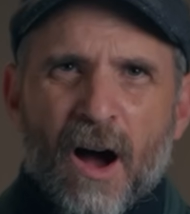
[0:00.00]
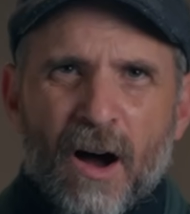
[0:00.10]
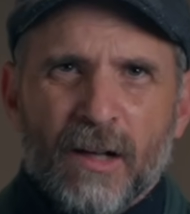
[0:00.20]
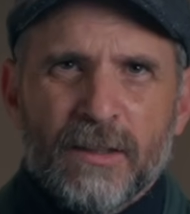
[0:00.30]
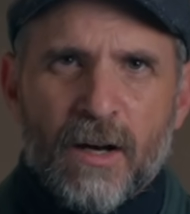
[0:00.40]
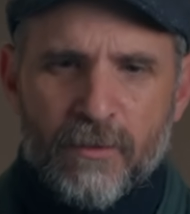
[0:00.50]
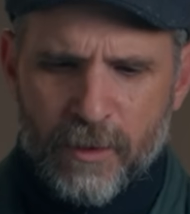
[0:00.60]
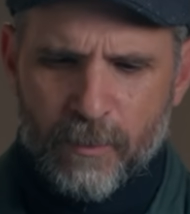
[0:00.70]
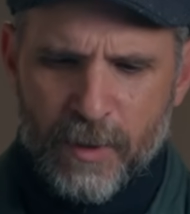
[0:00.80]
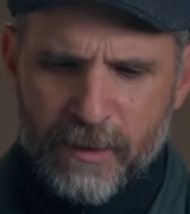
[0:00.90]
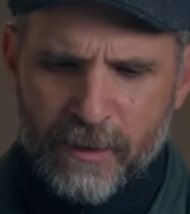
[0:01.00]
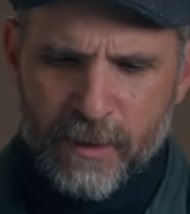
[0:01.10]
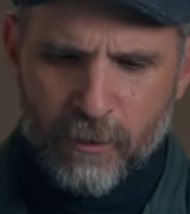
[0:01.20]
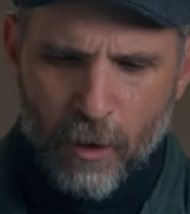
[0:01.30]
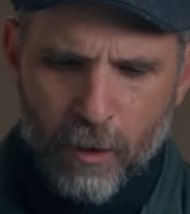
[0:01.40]
hardcover, but it
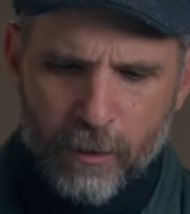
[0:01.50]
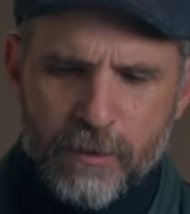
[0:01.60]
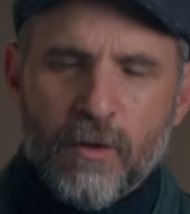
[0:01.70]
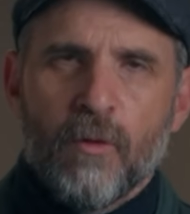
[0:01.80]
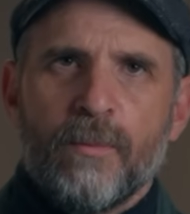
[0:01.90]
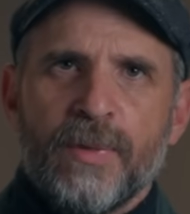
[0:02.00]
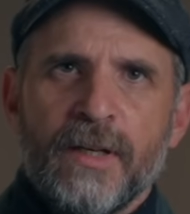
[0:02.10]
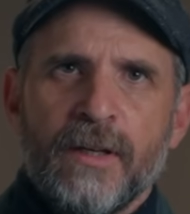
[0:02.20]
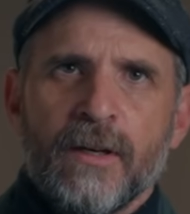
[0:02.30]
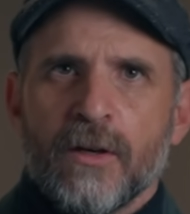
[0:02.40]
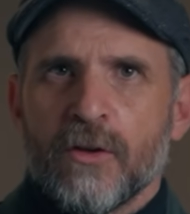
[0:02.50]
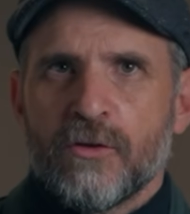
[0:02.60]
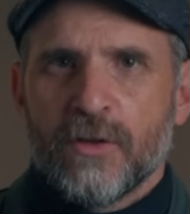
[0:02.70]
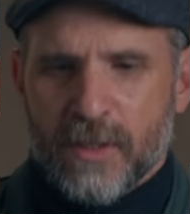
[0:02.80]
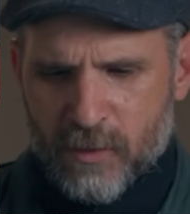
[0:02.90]
can also be
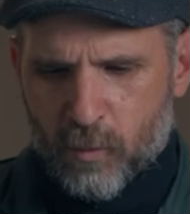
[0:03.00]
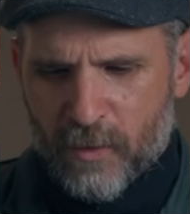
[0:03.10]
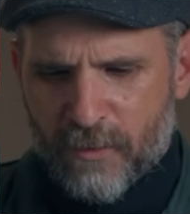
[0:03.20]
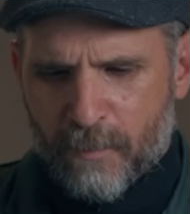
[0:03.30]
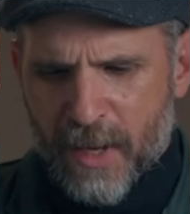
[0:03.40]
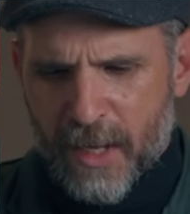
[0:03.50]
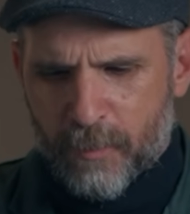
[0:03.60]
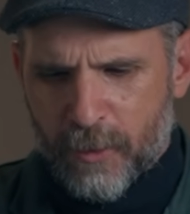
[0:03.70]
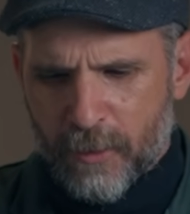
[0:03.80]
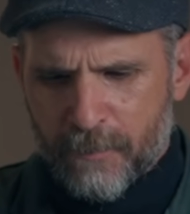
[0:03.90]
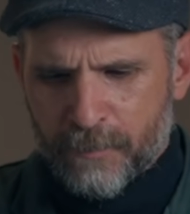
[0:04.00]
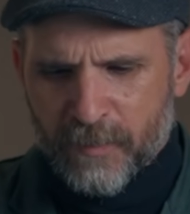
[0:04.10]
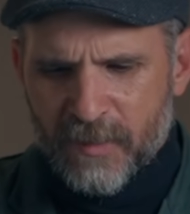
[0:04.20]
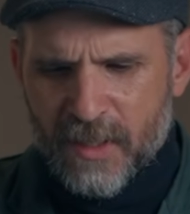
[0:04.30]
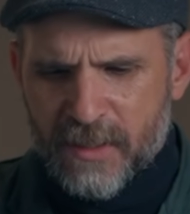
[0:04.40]
just with paper.
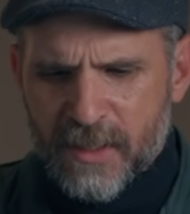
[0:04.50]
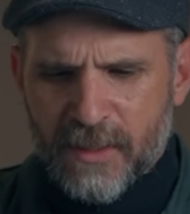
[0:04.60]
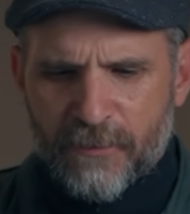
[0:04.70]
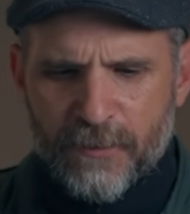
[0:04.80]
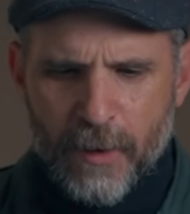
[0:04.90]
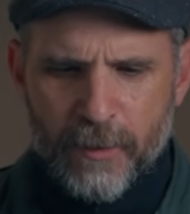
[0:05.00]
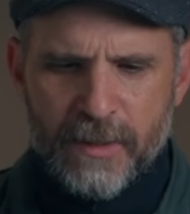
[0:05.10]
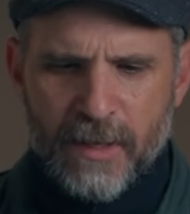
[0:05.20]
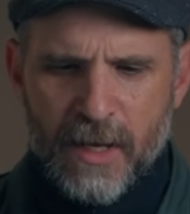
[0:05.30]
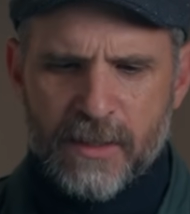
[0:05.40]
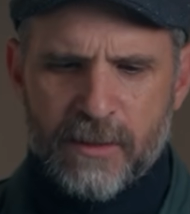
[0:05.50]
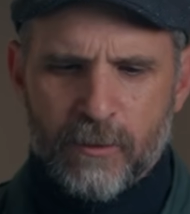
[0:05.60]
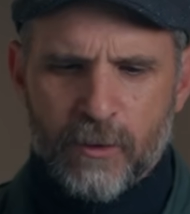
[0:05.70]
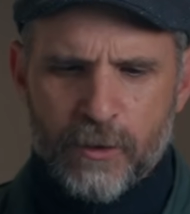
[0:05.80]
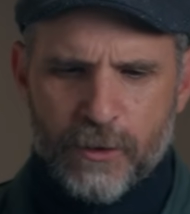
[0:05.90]
This is a very nice
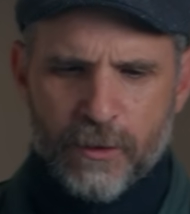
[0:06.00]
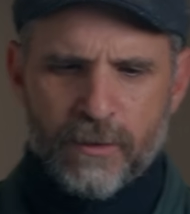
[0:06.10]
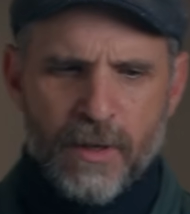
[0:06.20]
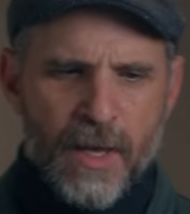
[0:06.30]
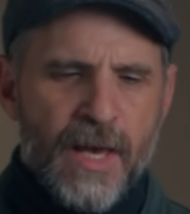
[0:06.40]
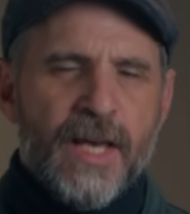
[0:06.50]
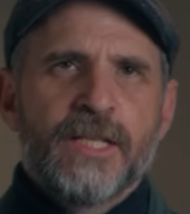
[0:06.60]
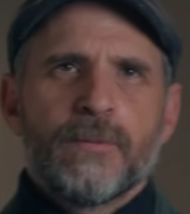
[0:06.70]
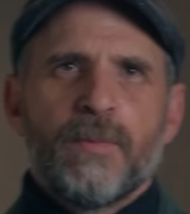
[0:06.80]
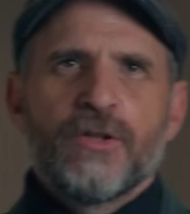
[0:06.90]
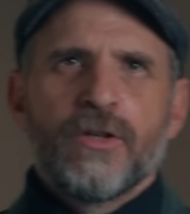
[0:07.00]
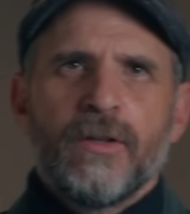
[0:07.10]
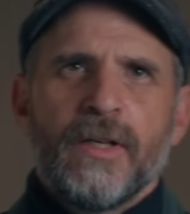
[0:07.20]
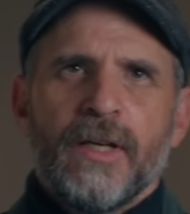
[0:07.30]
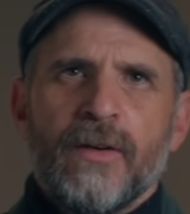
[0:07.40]
solution,
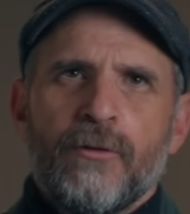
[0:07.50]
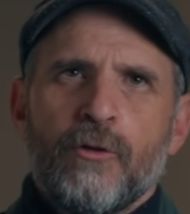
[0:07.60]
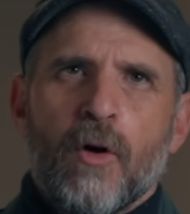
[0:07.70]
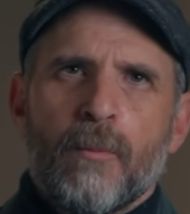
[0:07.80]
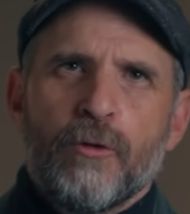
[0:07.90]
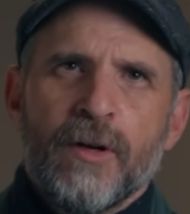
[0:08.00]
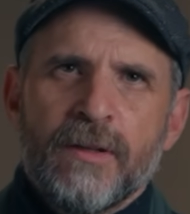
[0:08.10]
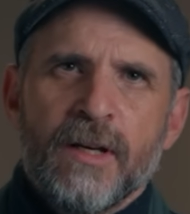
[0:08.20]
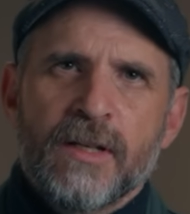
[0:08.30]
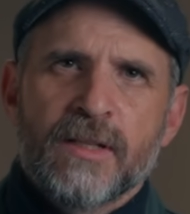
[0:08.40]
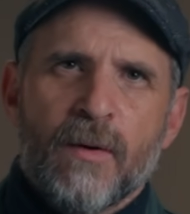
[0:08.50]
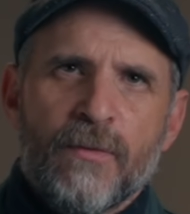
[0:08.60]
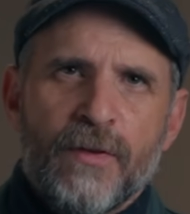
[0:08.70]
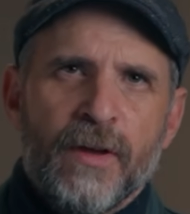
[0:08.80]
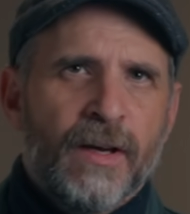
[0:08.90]
especially if you are printing
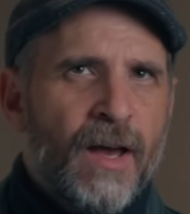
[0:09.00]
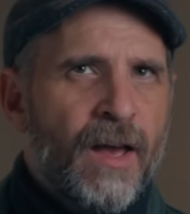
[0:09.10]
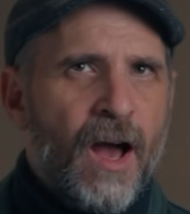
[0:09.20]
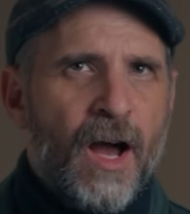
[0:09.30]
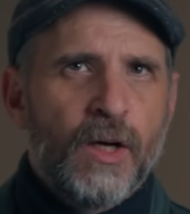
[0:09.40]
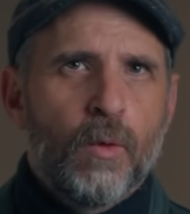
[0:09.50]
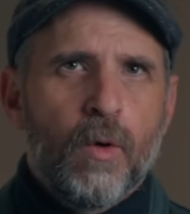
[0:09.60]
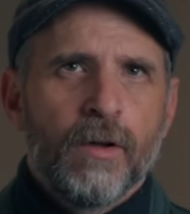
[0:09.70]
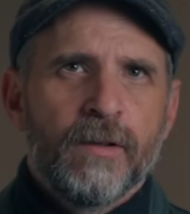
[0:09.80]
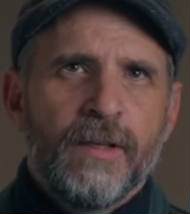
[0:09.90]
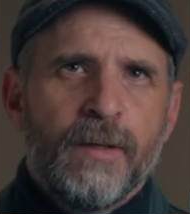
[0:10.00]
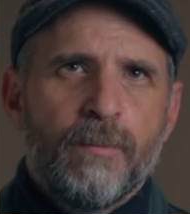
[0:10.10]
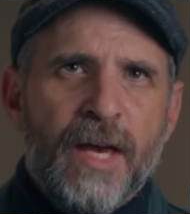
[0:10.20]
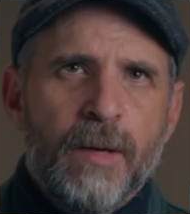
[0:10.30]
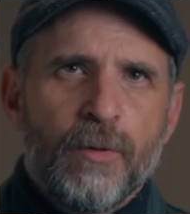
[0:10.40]
something, a high quality
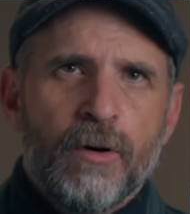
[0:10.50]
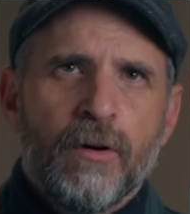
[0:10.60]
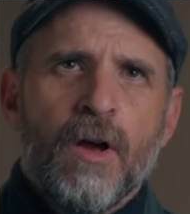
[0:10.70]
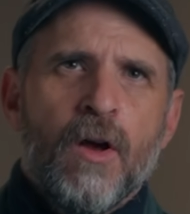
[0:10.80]
paper